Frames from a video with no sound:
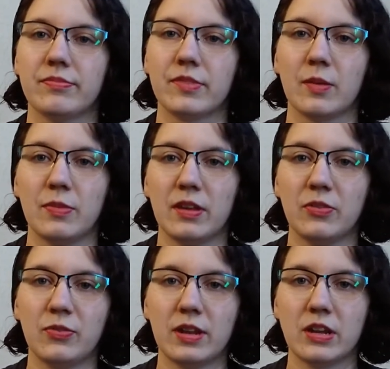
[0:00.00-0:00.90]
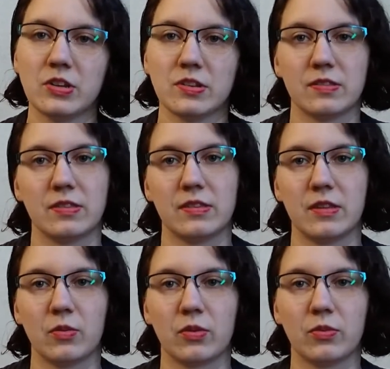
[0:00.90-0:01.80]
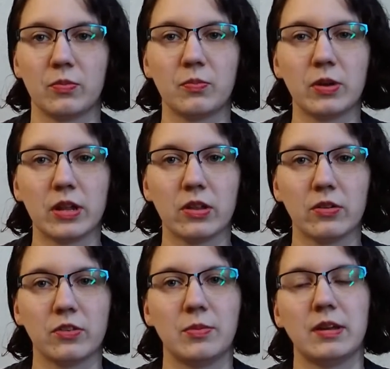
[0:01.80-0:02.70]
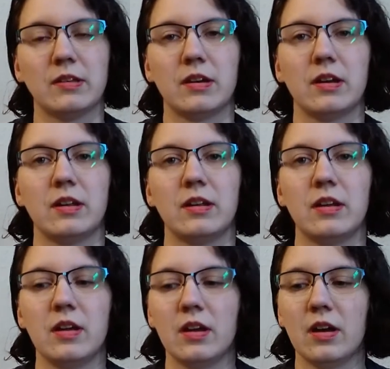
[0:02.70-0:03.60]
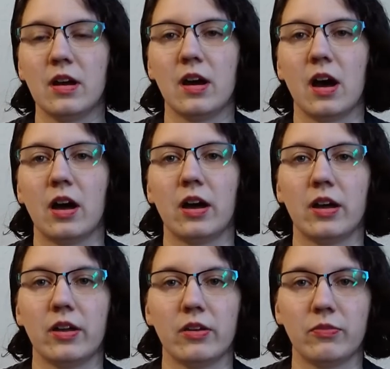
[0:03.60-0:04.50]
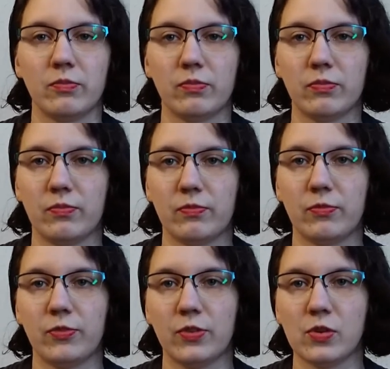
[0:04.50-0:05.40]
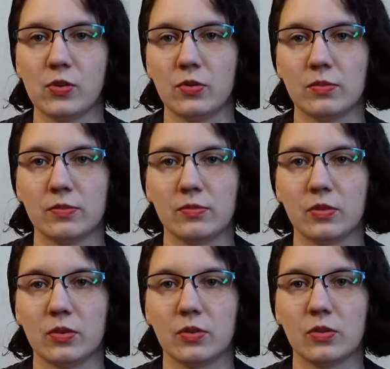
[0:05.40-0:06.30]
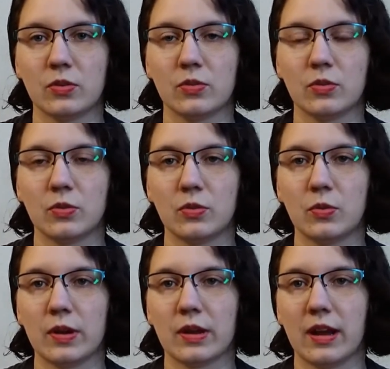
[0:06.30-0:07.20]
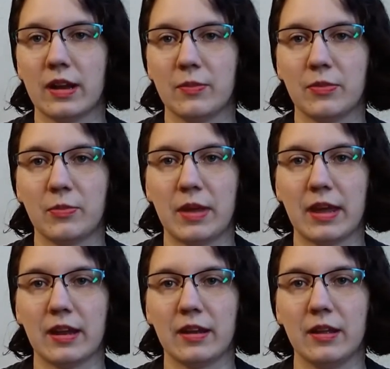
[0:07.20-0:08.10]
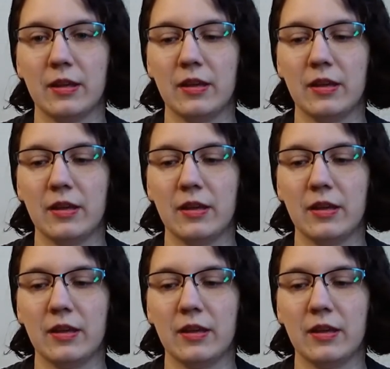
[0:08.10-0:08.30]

some things finished that were pretty close to being done. A few quick items made.